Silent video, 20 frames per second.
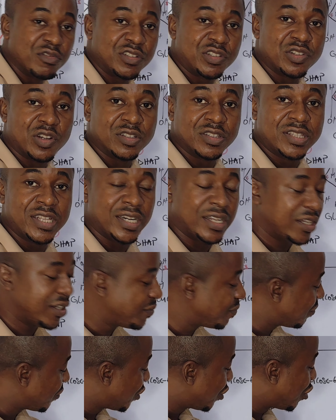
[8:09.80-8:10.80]
position
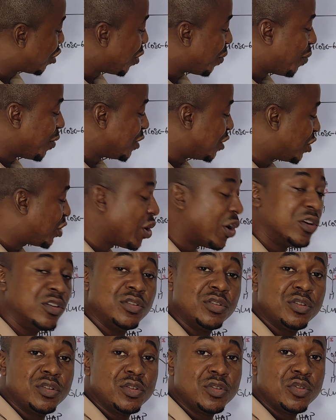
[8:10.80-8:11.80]
3 to
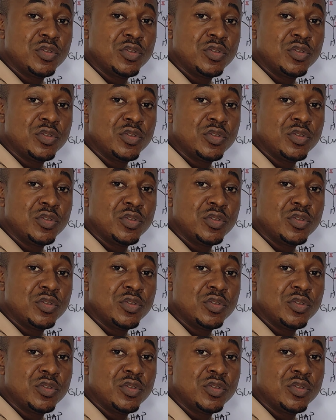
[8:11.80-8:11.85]
position